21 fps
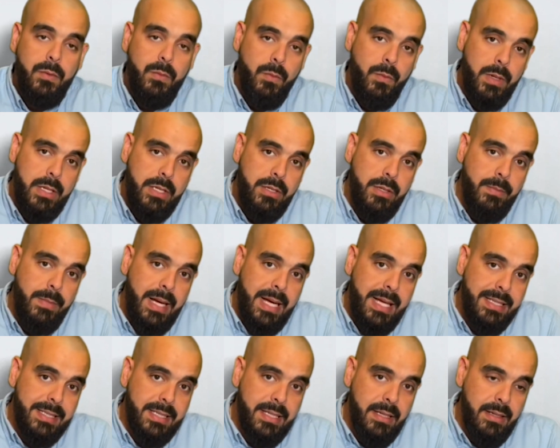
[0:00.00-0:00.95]
When your
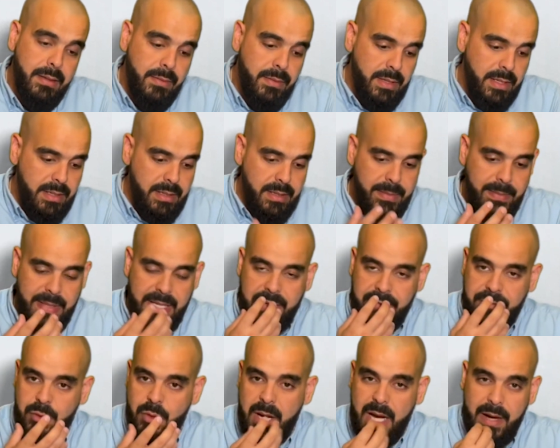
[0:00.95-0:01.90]
mask,
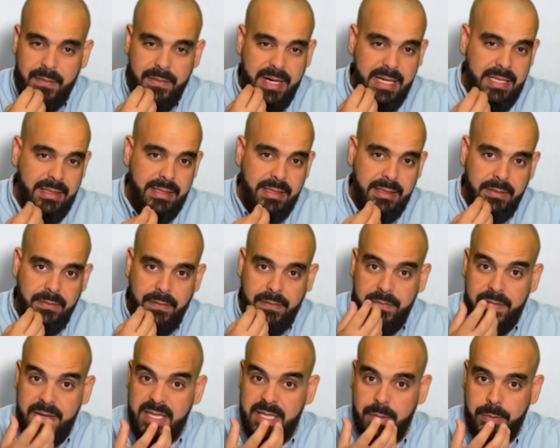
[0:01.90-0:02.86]
if you have anything
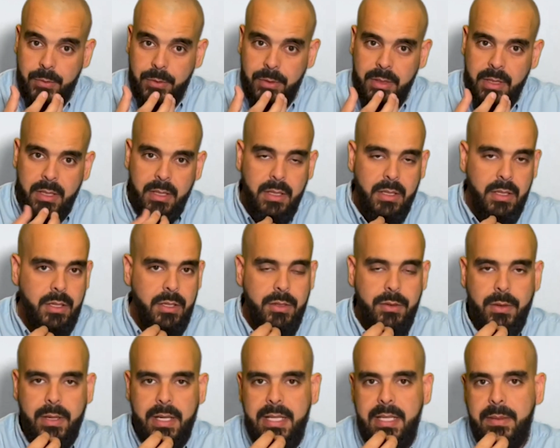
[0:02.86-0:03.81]
visible,
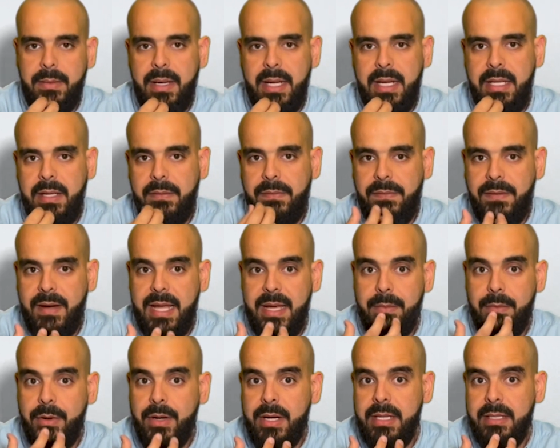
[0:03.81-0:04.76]
any
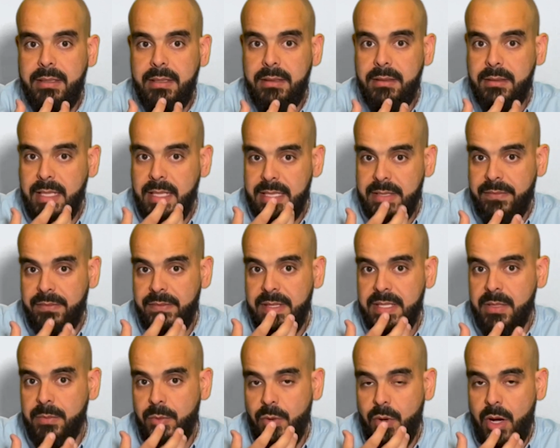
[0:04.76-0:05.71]
phlegm or anything that's
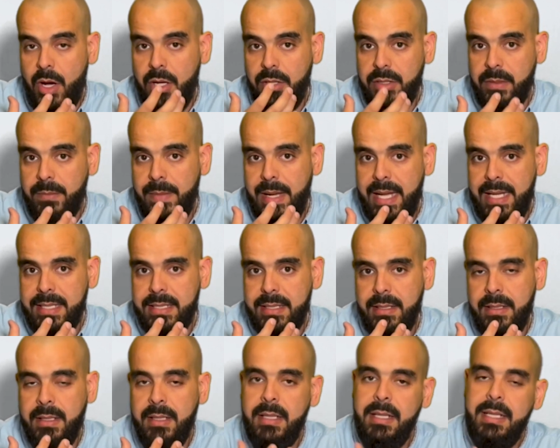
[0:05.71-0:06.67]
visible on the mask,
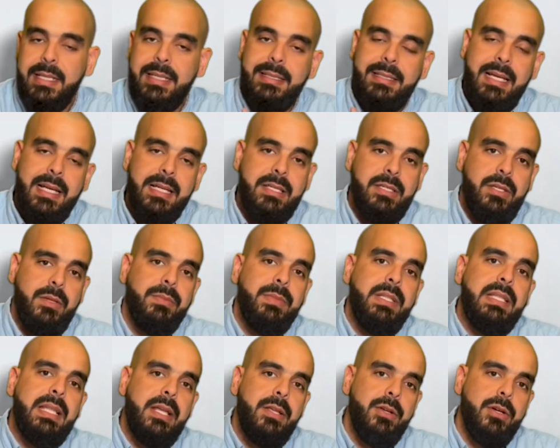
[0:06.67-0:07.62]
that's
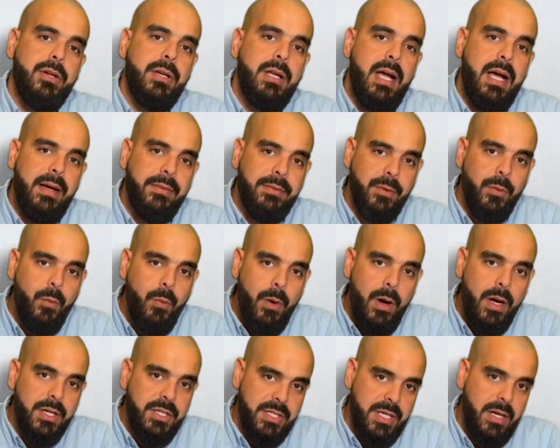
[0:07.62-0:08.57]
something that you're going to have to
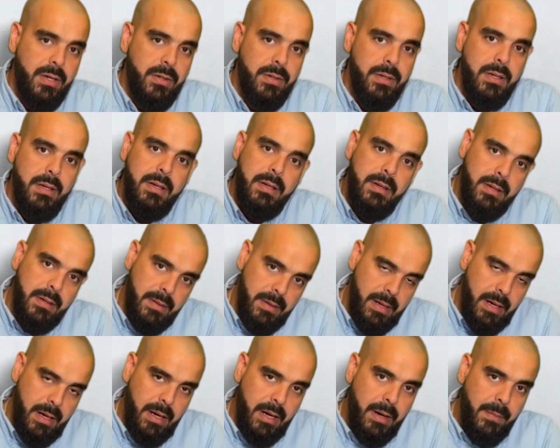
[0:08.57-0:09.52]
wash out
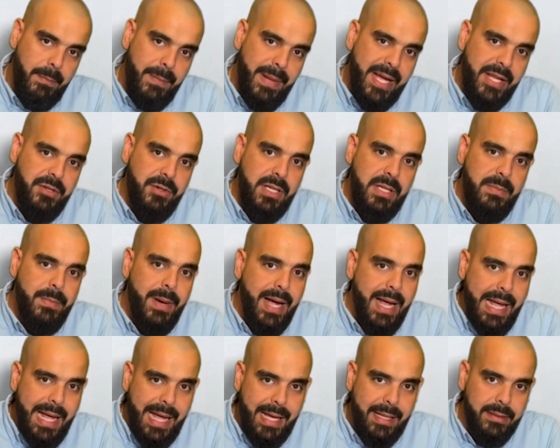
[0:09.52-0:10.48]
manually by
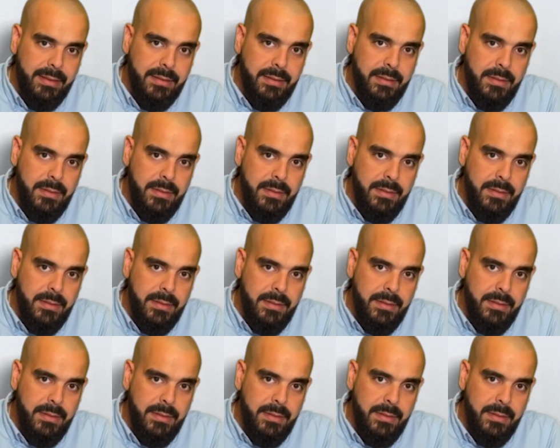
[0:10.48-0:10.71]
hand.